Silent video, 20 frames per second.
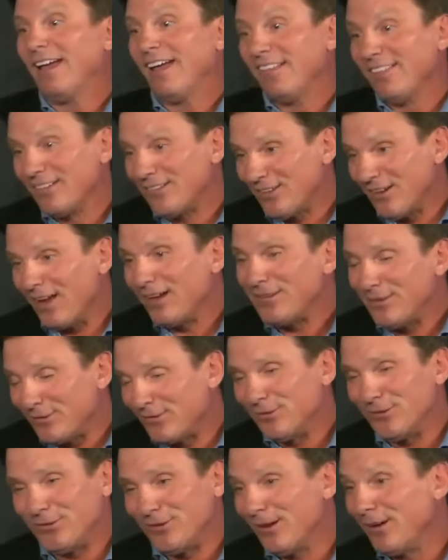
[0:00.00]
And the scientists
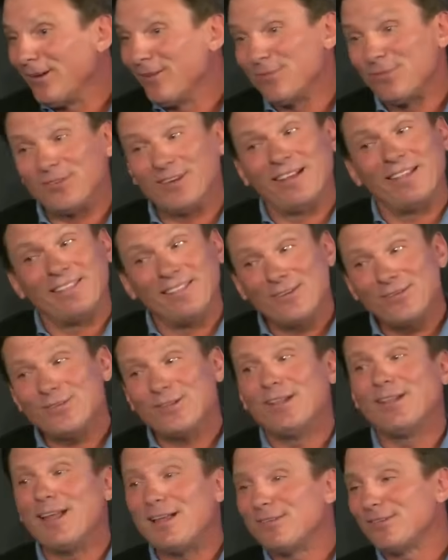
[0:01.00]
who study them say, there's
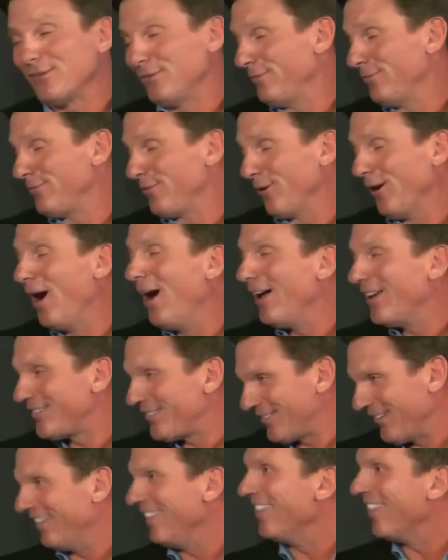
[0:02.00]
a lesson for
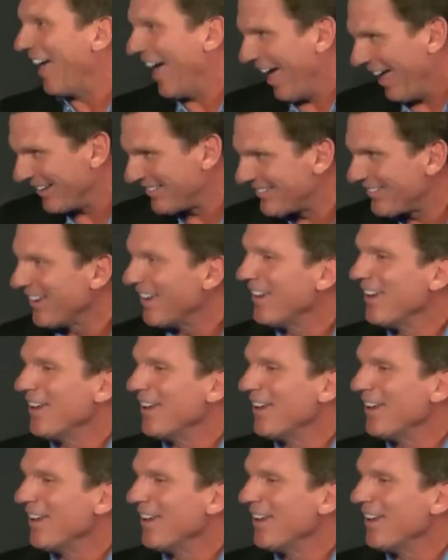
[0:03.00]
us in that.